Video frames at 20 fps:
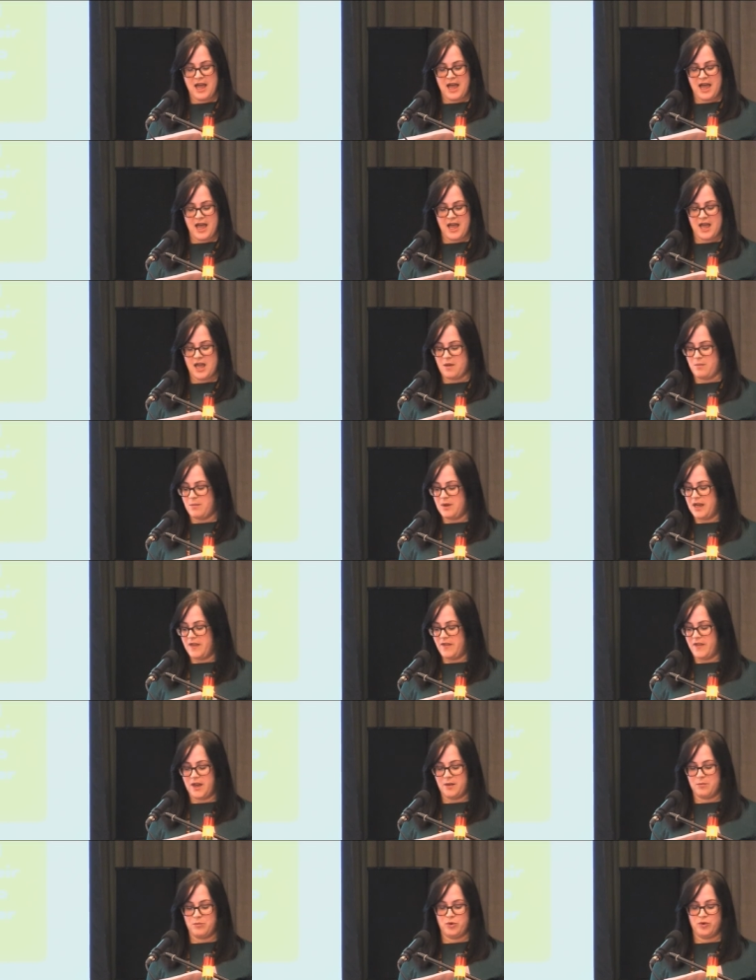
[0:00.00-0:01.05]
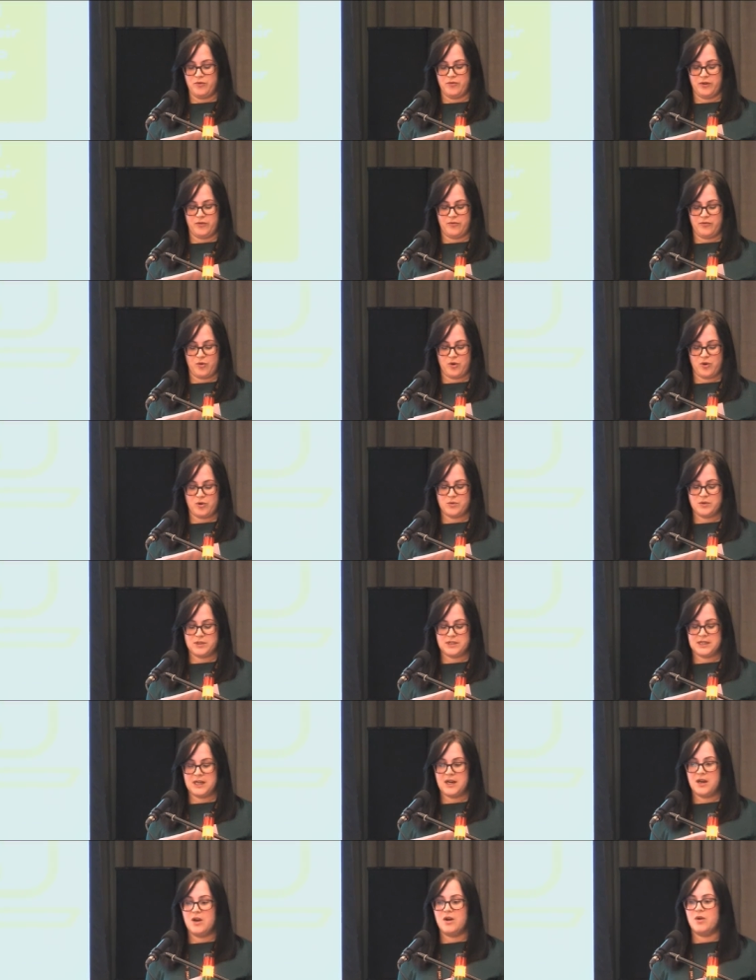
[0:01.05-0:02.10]
And then moving forward,
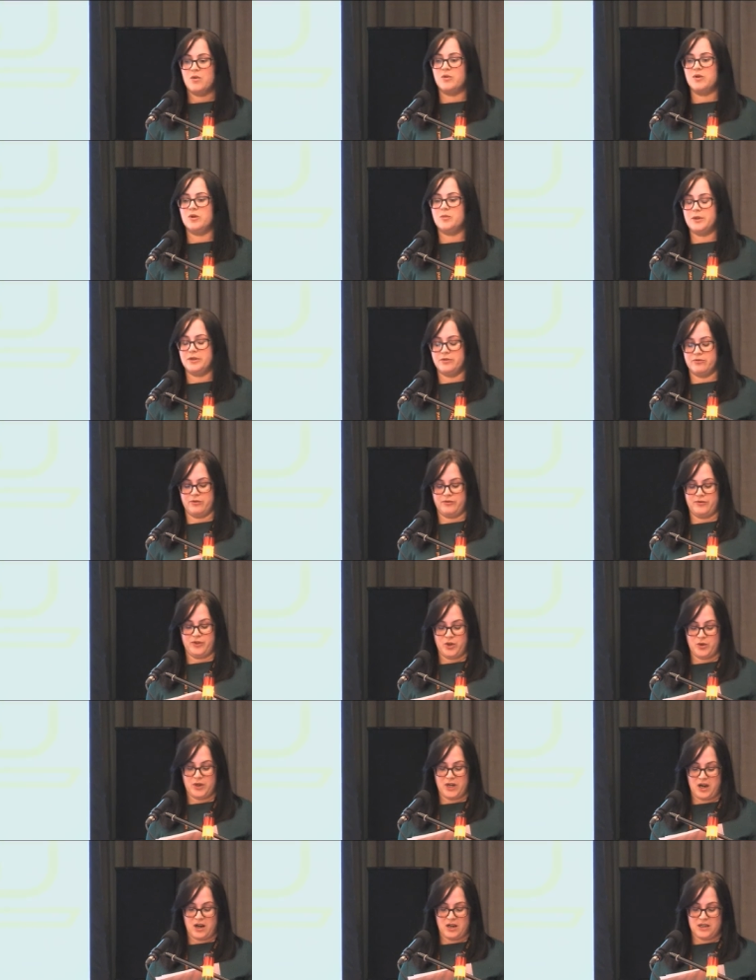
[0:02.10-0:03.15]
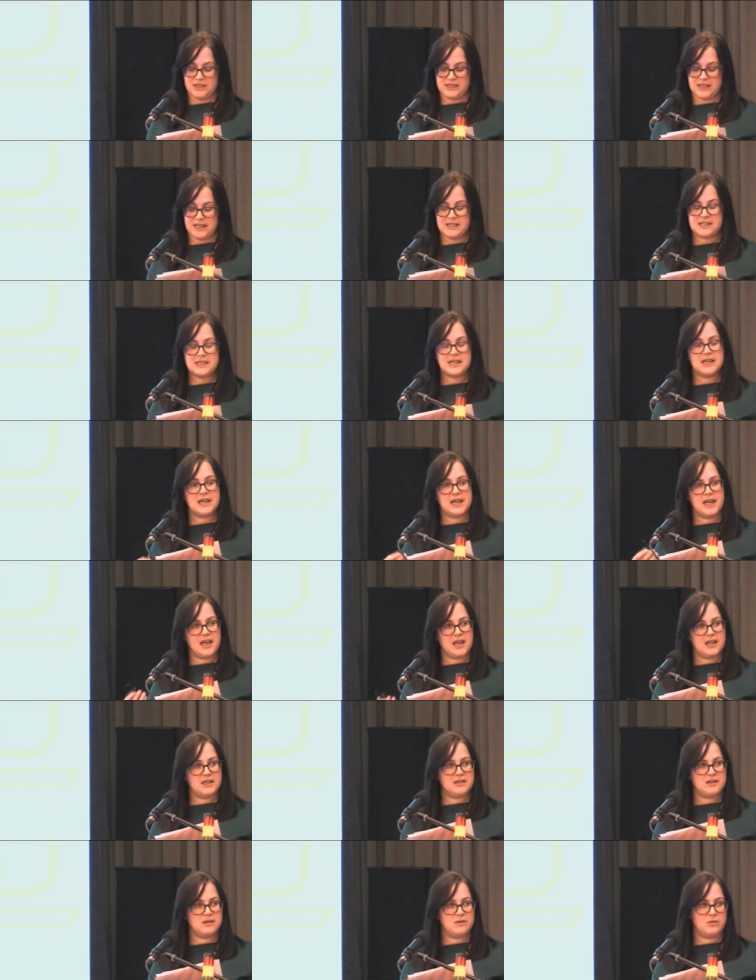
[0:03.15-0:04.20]
we'll be reviewing content
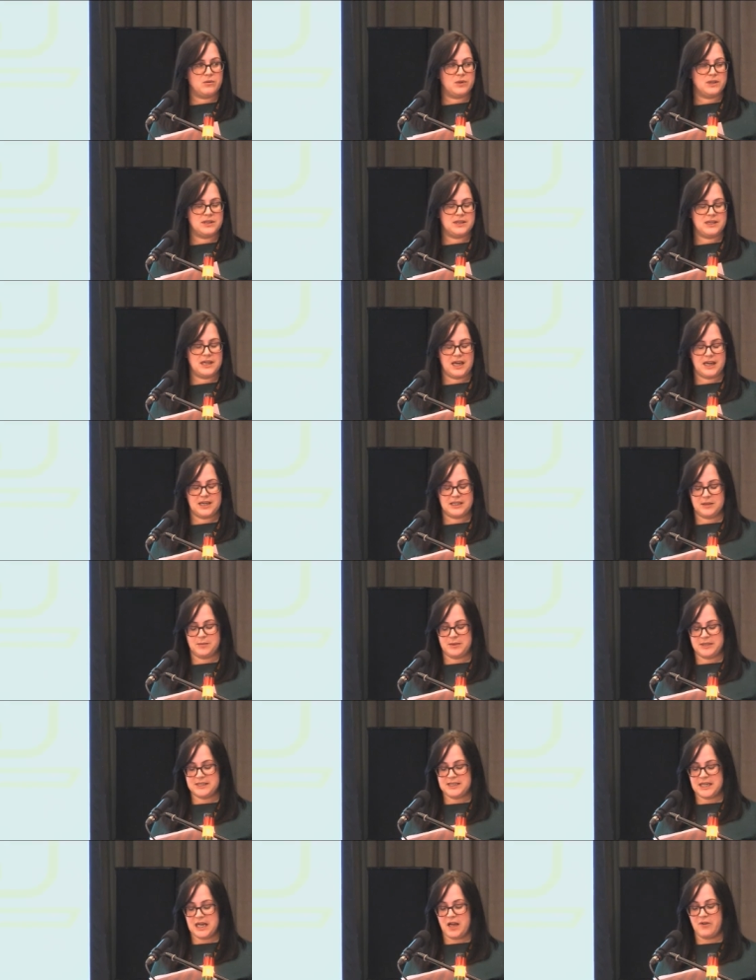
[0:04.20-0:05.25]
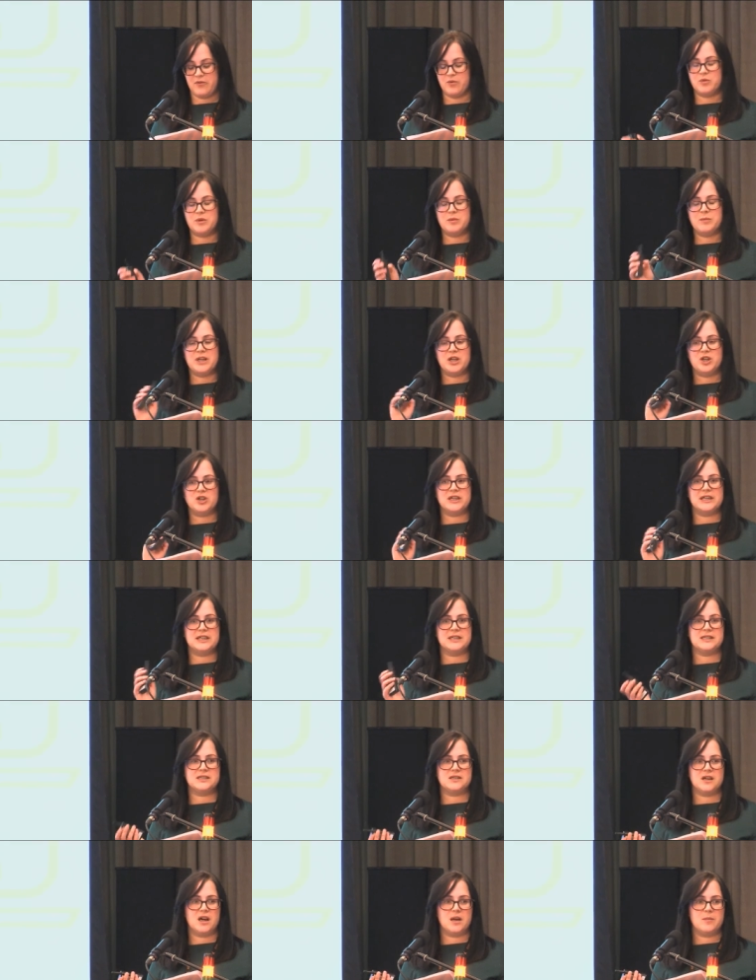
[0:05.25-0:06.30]
again with the academic staff. We'll be looking at
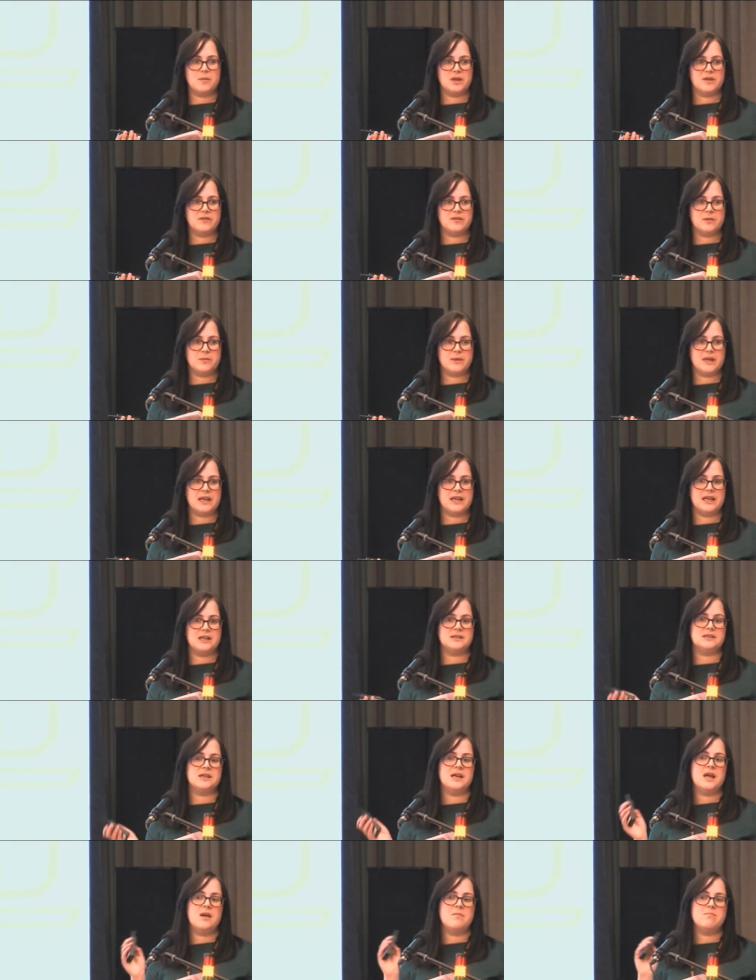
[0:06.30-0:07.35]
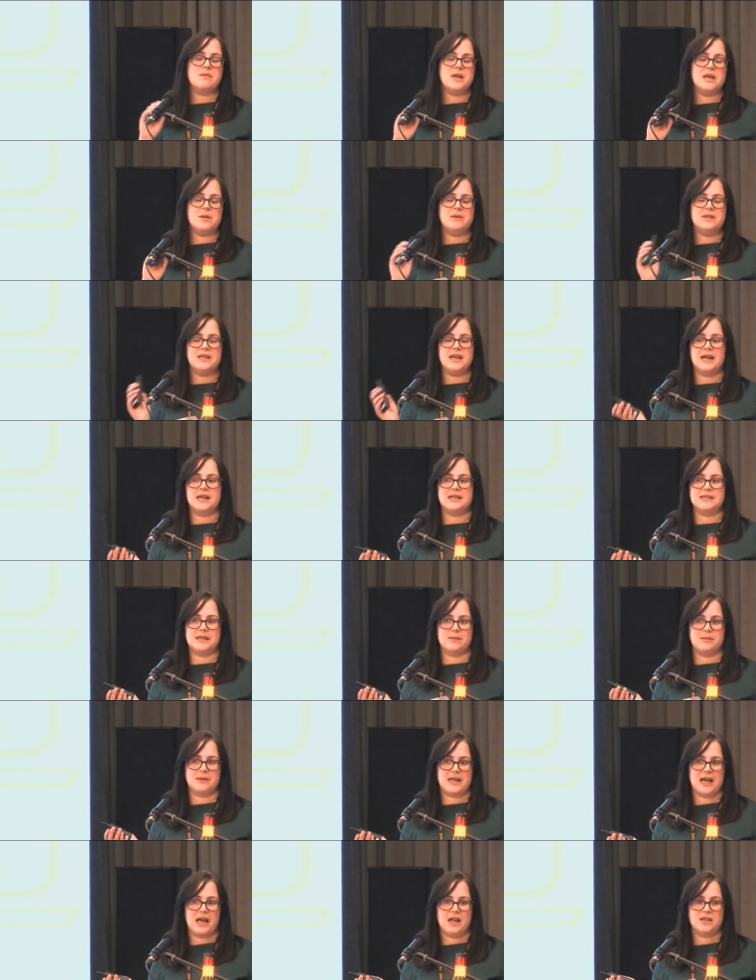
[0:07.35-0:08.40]
the timing of the mail-outs. Maybe the
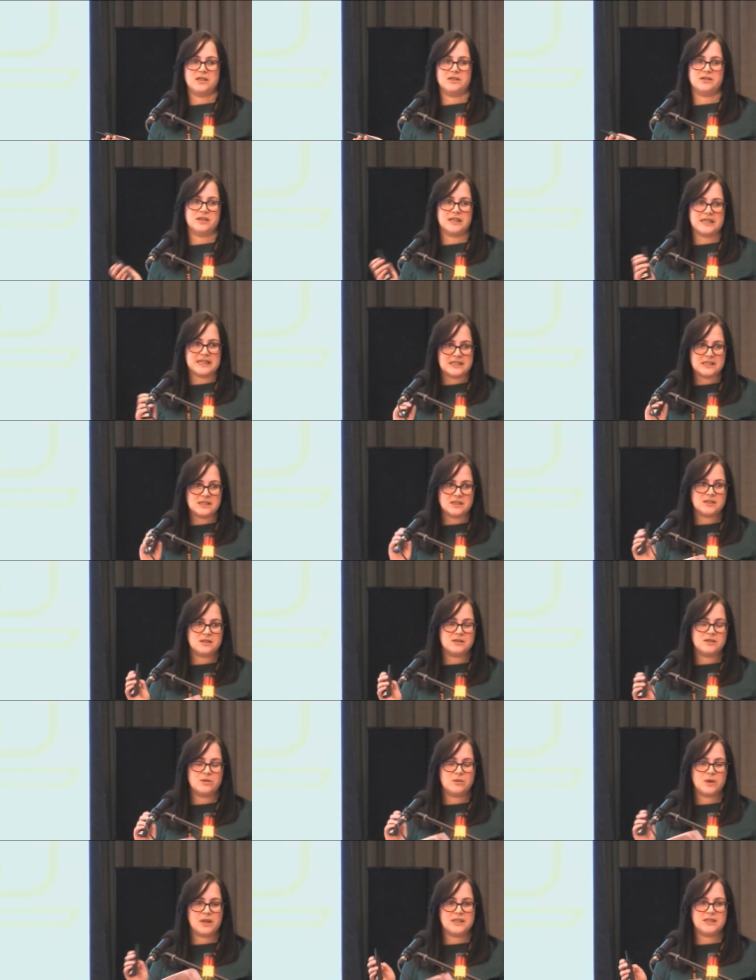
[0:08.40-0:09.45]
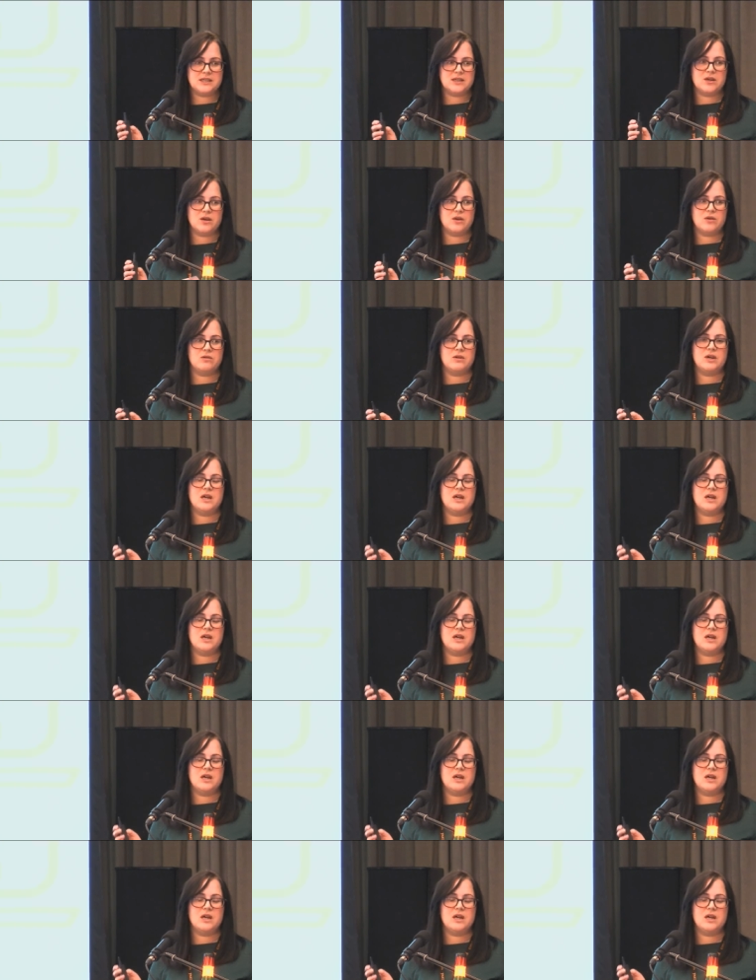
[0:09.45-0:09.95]
academic calendar isn't the way to go.